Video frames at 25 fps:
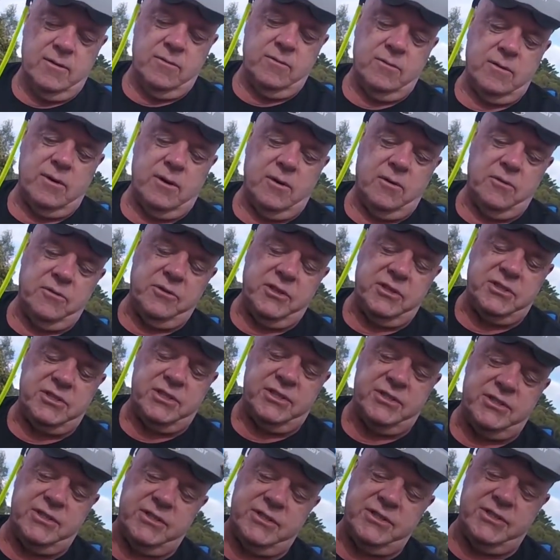Well, this
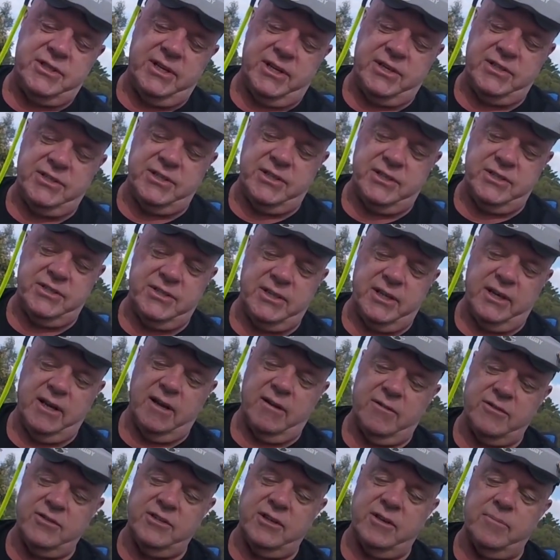is the sexiest thing
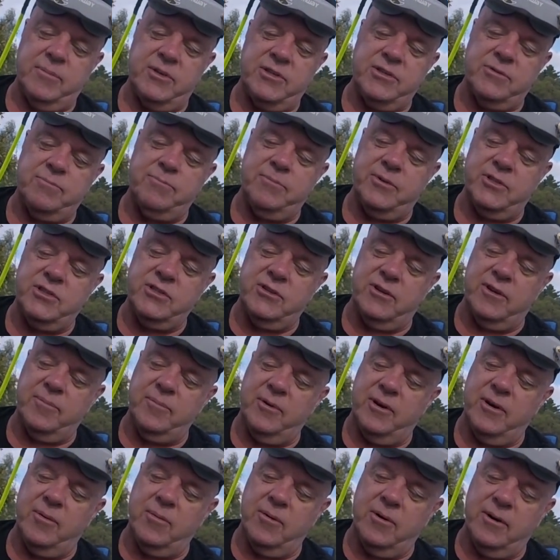I've seen beside
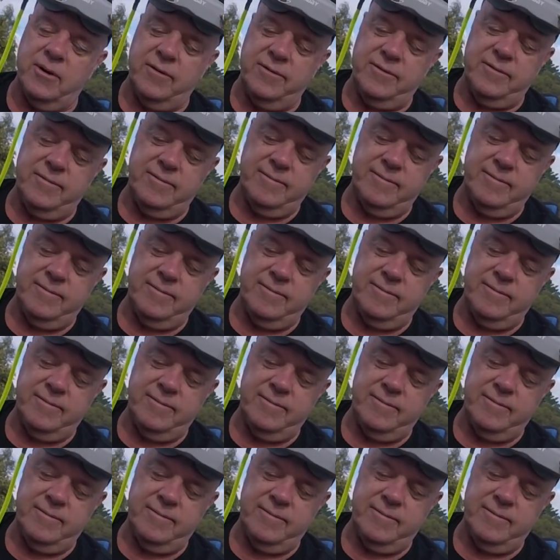my wife.